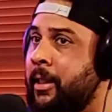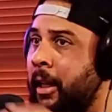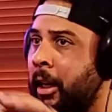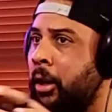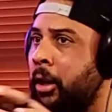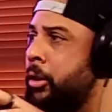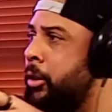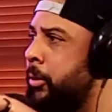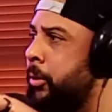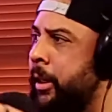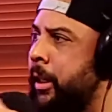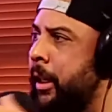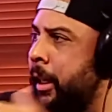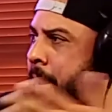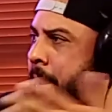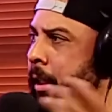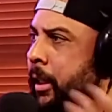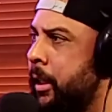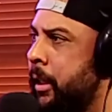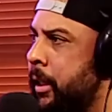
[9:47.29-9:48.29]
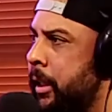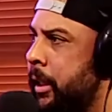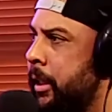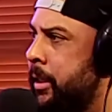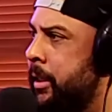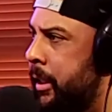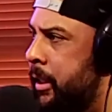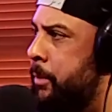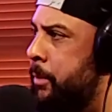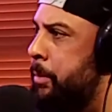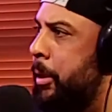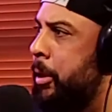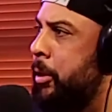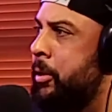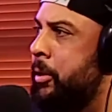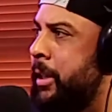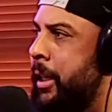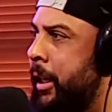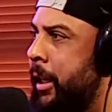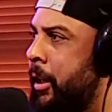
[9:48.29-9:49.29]
I'll agree that he he's
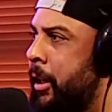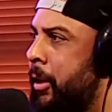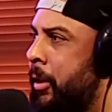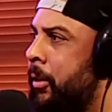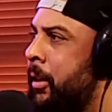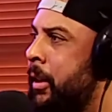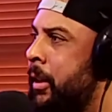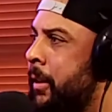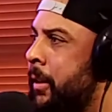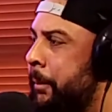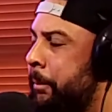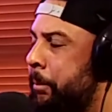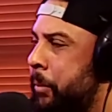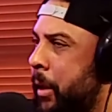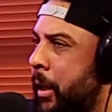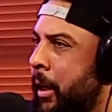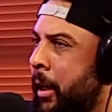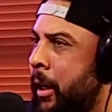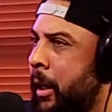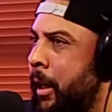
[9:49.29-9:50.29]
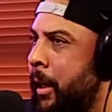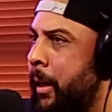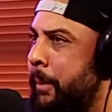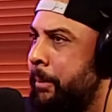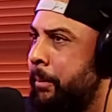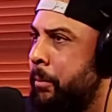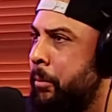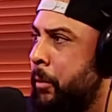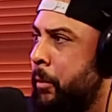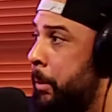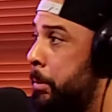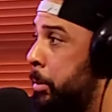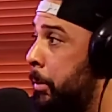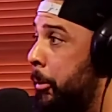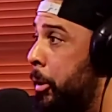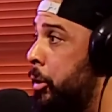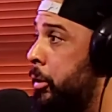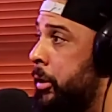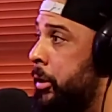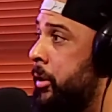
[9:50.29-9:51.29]
exposed how um, the
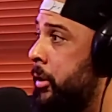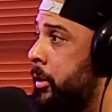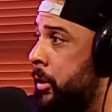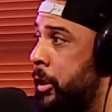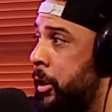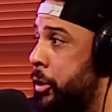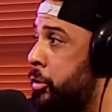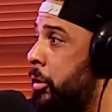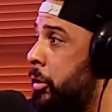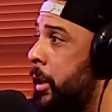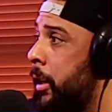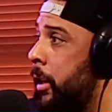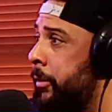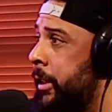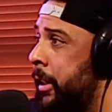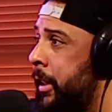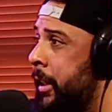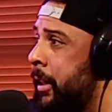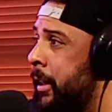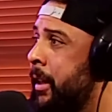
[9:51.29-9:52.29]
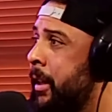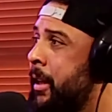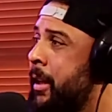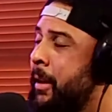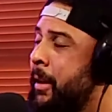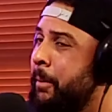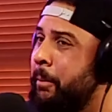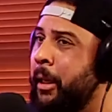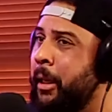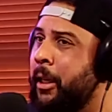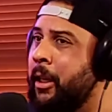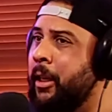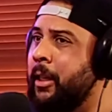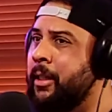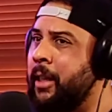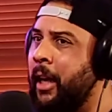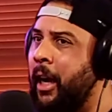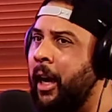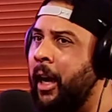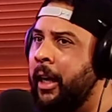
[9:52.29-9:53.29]
promoters control everything mm-hmm. because
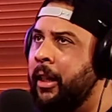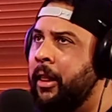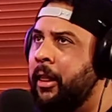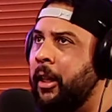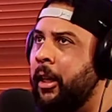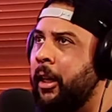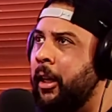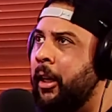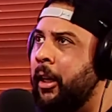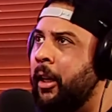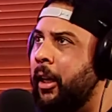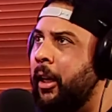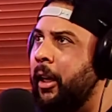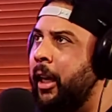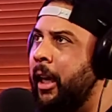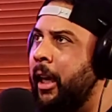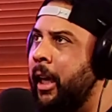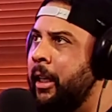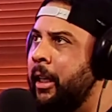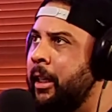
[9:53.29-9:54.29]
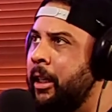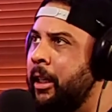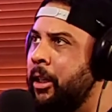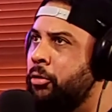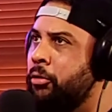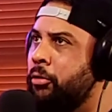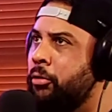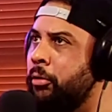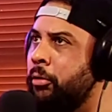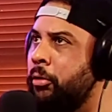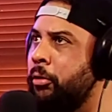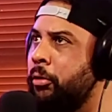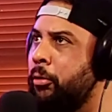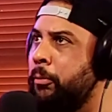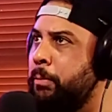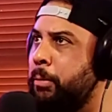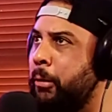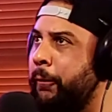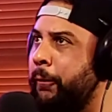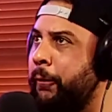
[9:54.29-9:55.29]
I think any true
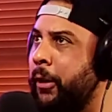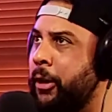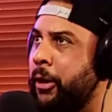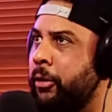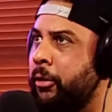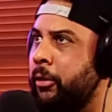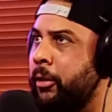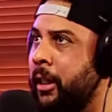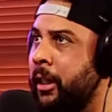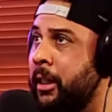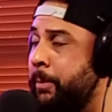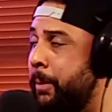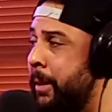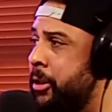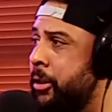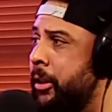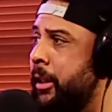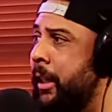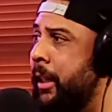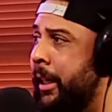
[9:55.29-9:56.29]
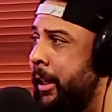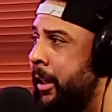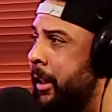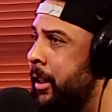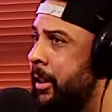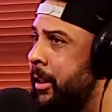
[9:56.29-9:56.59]
professional, especially like